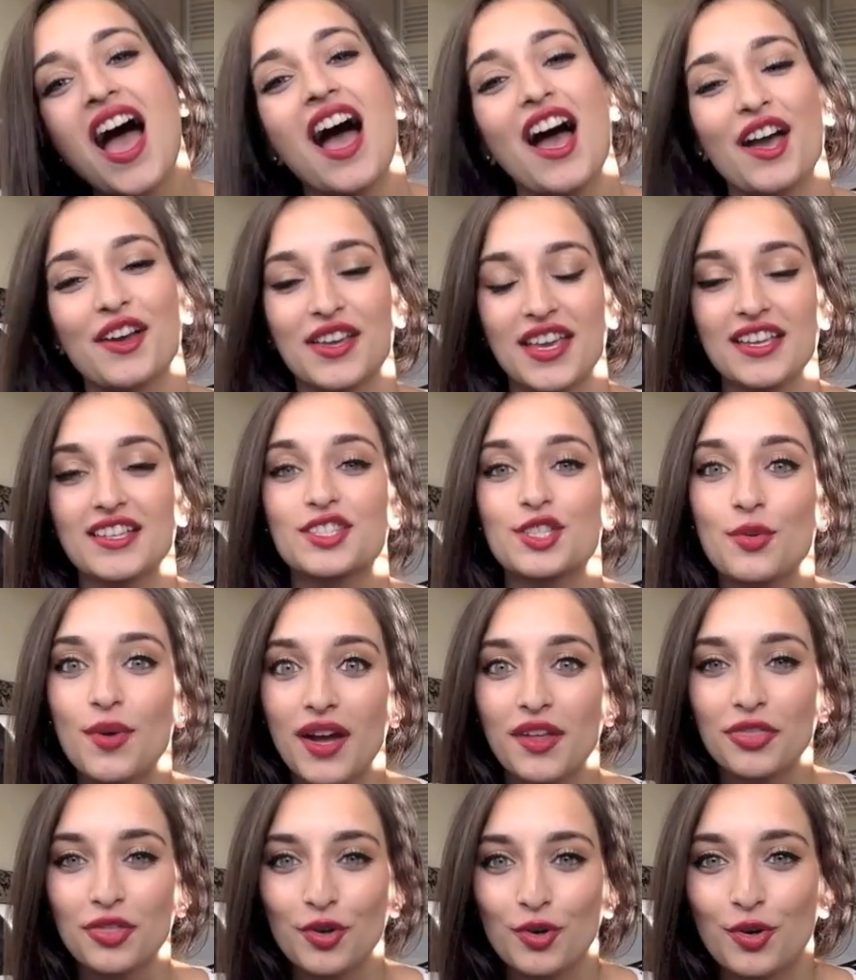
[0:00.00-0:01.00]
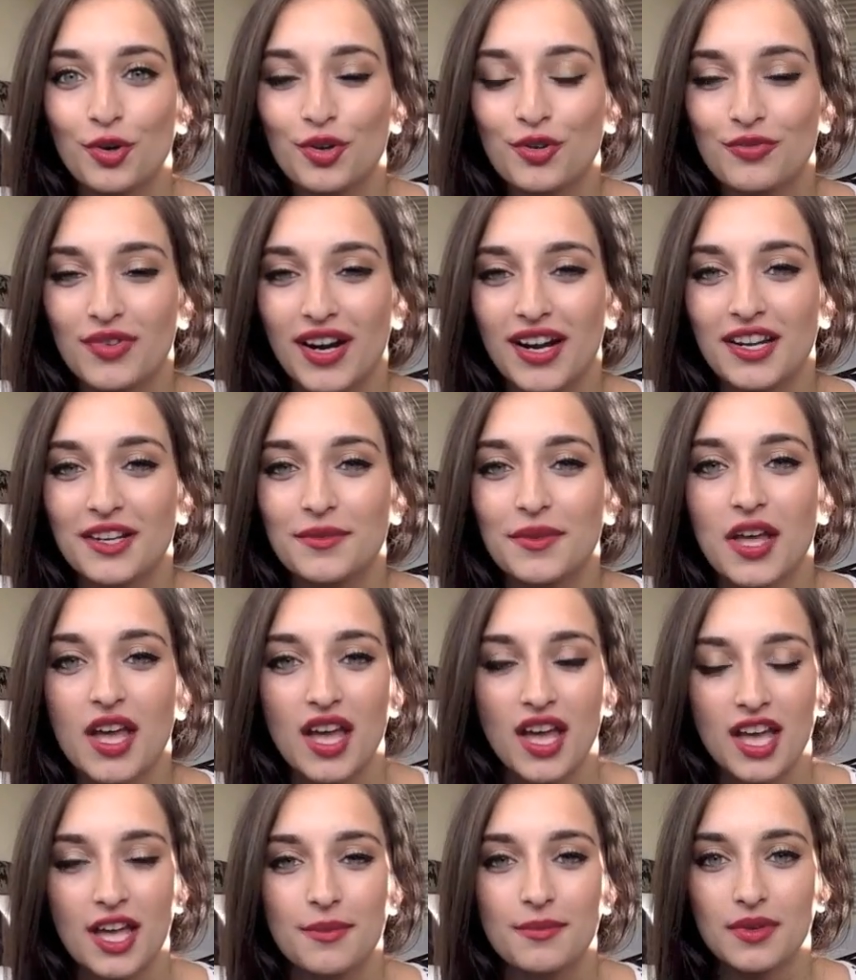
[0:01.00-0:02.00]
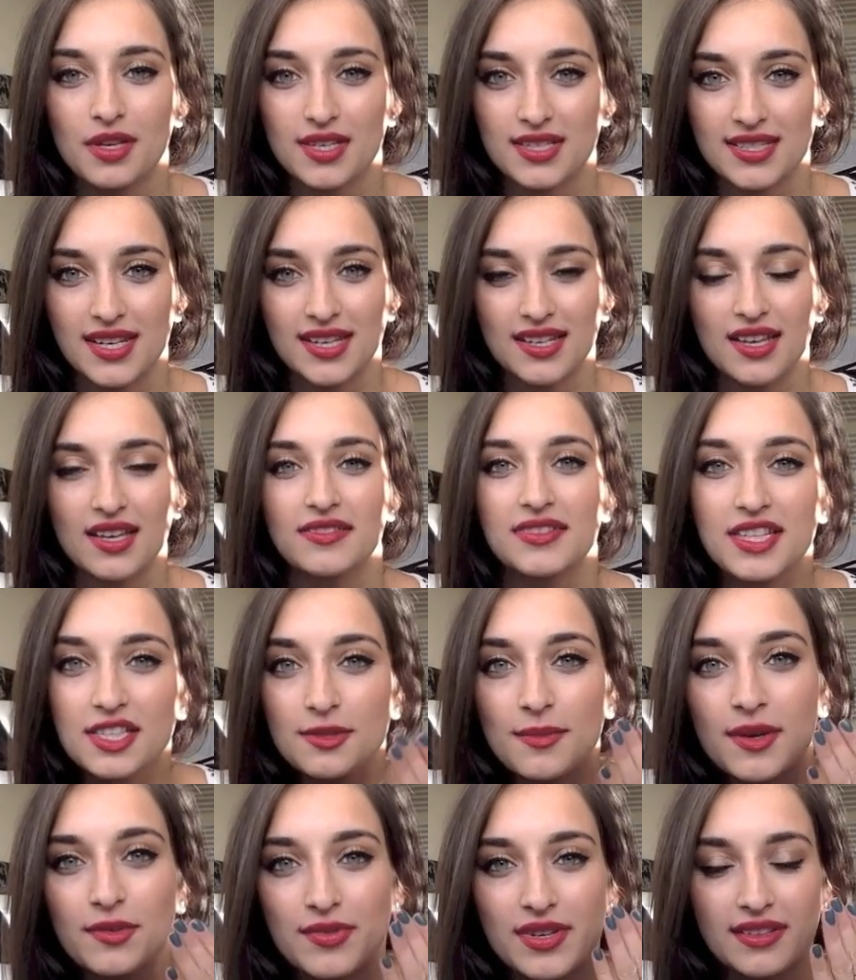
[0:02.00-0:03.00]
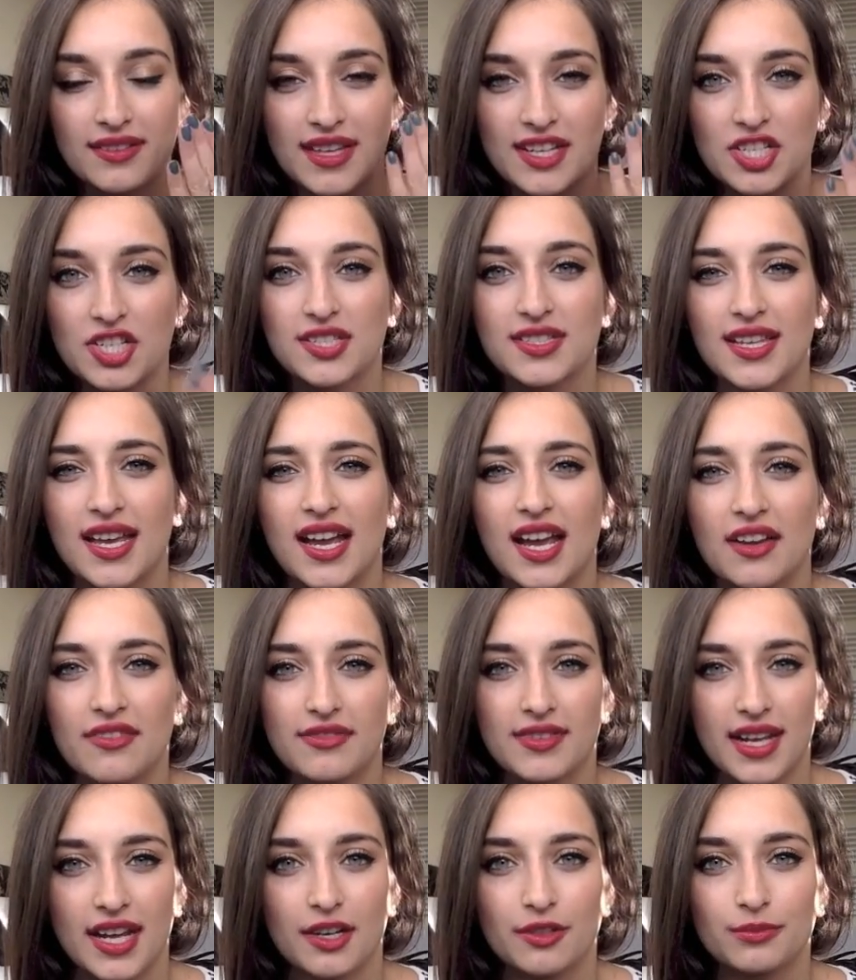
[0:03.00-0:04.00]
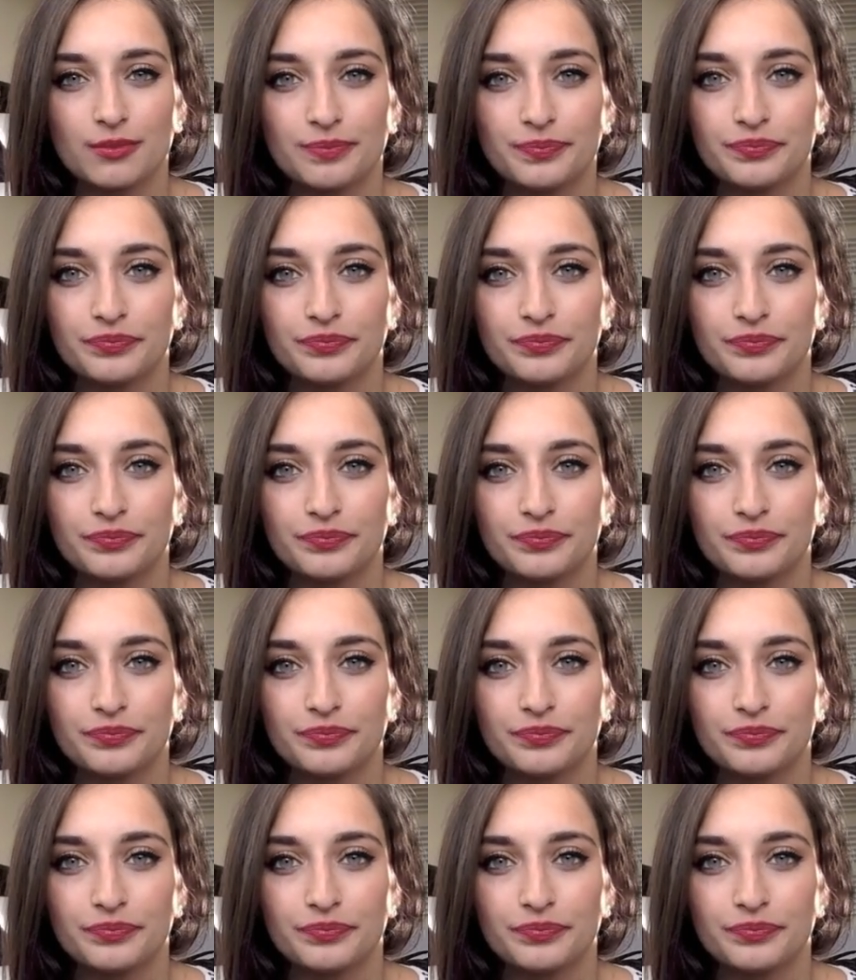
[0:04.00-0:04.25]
Okay, so I thought, right, because, like, these are my real lashes that I have now.